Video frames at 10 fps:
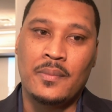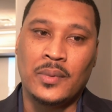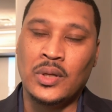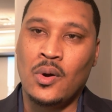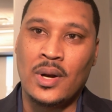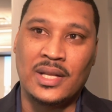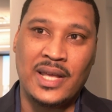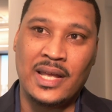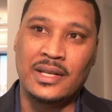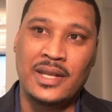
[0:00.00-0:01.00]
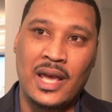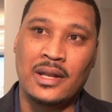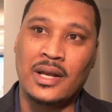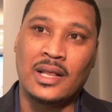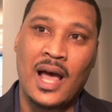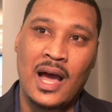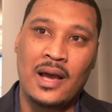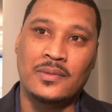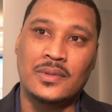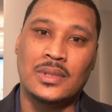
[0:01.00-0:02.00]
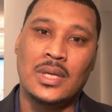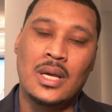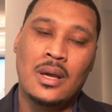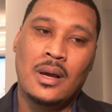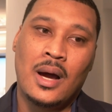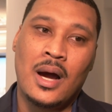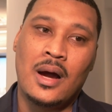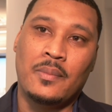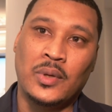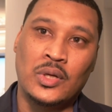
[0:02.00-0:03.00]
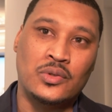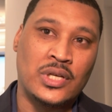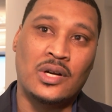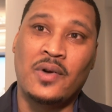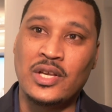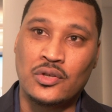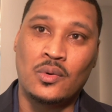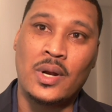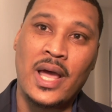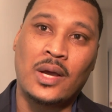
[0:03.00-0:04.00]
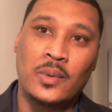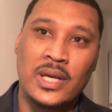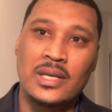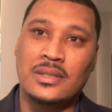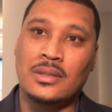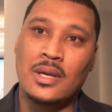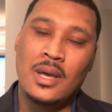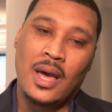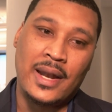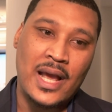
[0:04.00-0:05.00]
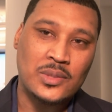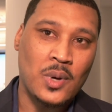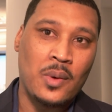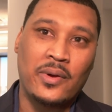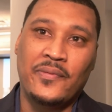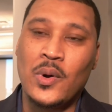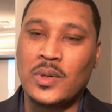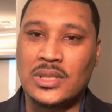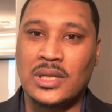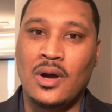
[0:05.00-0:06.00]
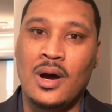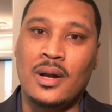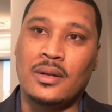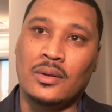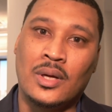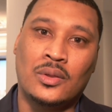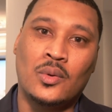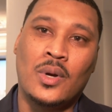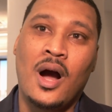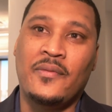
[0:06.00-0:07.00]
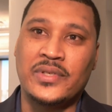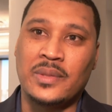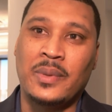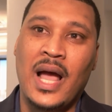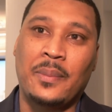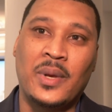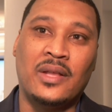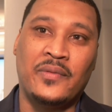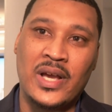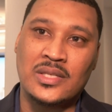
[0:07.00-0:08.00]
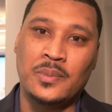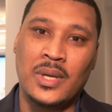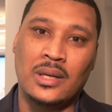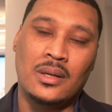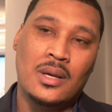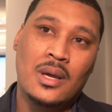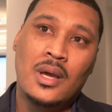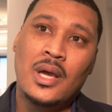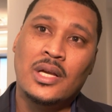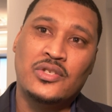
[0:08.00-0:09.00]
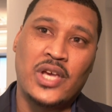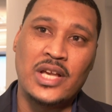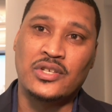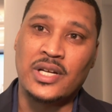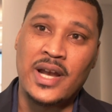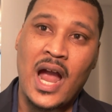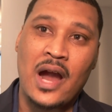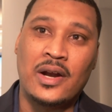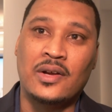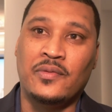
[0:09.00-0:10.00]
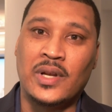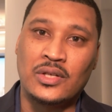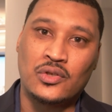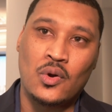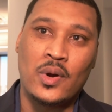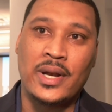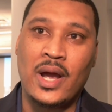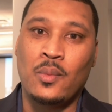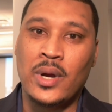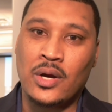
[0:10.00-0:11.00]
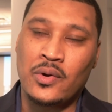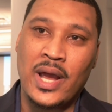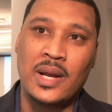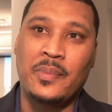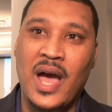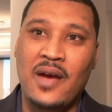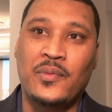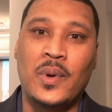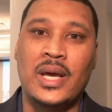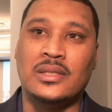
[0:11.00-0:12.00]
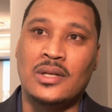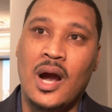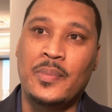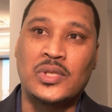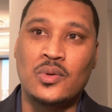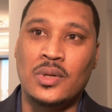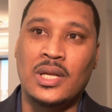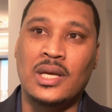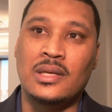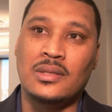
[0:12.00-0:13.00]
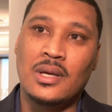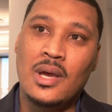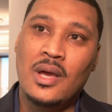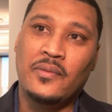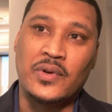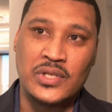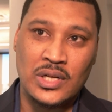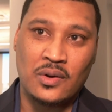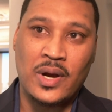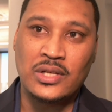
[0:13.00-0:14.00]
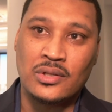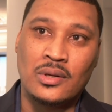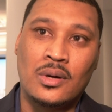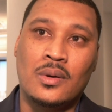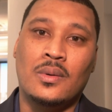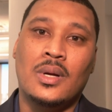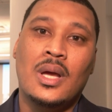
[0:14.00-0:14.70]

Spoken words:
you know, on a day-to-day in their lives, you know, generational inequities. And that's why we're focusing on, through the Office of Black Male Advancement, changing the narrative and ensuring that we're creating pathways and opportunities for generational